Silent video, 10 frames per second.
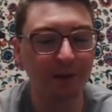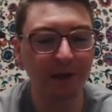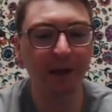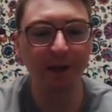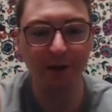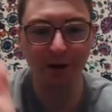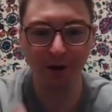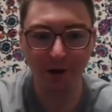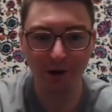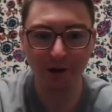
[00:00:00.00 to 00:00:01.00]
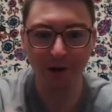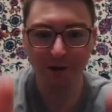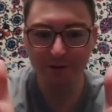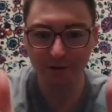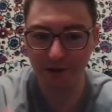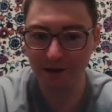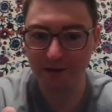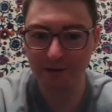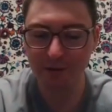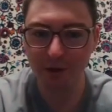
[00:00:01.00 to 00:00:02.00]
the dang car so that I
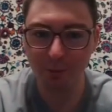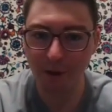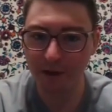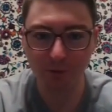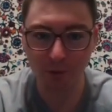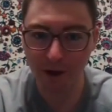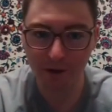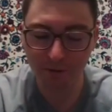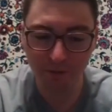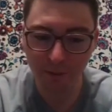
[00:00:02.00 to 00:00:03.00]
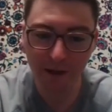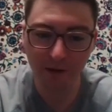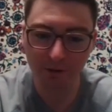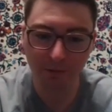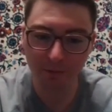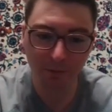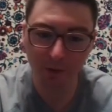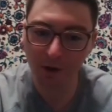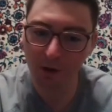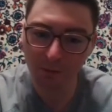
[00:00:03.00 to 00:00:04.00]
can see what I'm buying right off the bat, or I'm
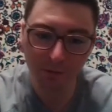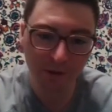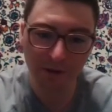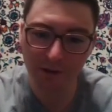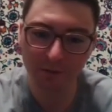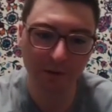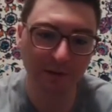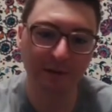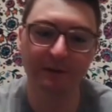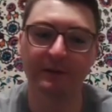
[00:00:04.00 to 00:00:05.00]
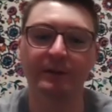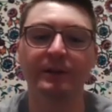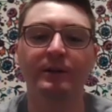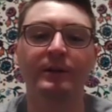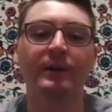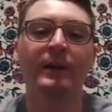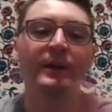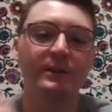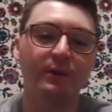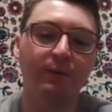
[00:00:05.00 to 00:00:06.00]
probably not gonna be enticed to click on it.
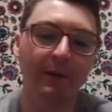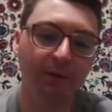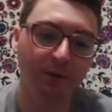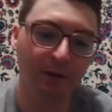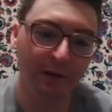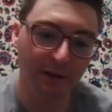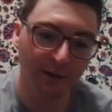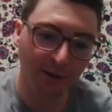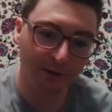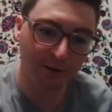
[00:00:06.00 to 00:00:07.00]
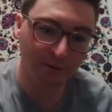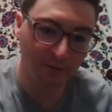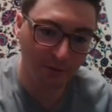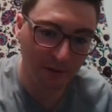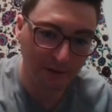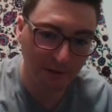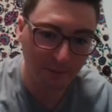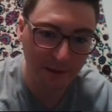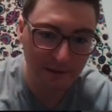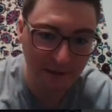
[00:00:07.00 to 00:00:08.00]
So $590 for these
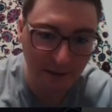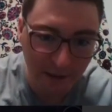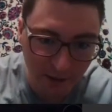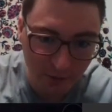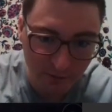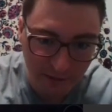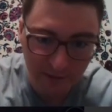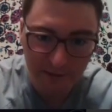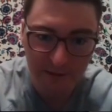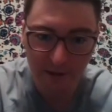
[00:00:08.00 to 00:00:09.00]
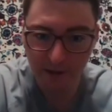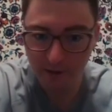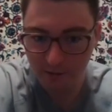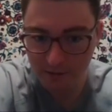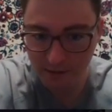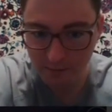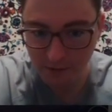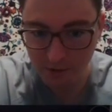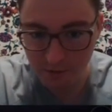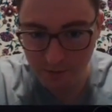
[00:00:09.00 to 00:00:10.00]
amazing heater vents. Looks like my
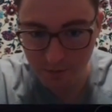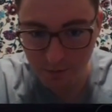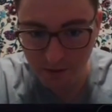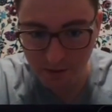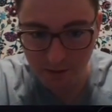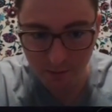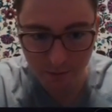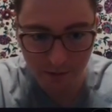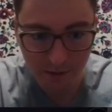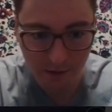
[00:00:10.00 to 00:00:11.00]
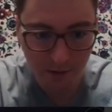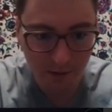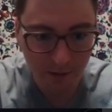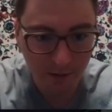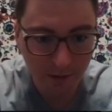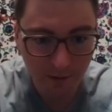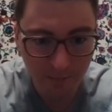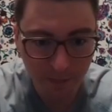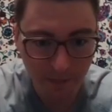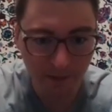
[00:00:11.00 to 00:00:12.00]
trim's peeling up there.
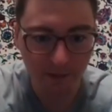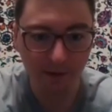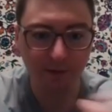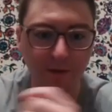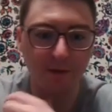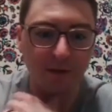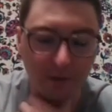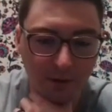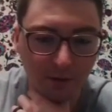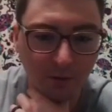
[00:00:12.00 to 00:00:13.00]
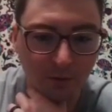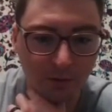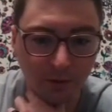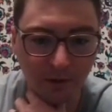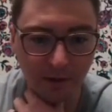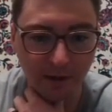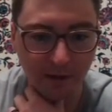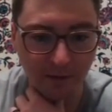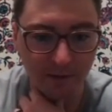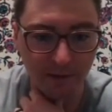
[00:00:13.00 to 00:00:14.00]
And oh, look
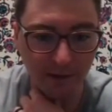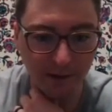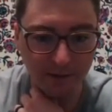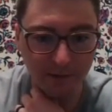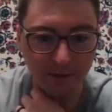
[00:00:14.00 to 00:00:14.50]
at that.